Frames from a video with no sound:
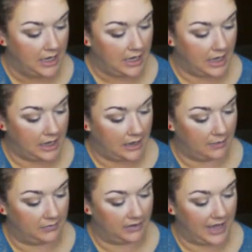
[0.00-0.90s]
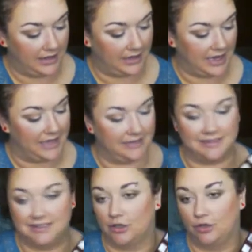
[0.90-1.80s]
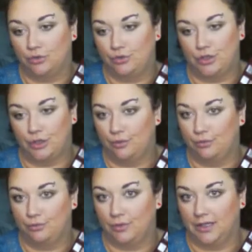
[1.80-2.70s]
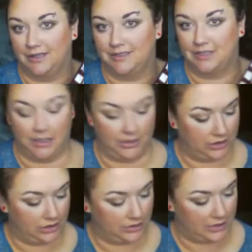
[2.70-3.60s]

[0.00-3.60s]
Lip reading: Lilac, I still don't really touch.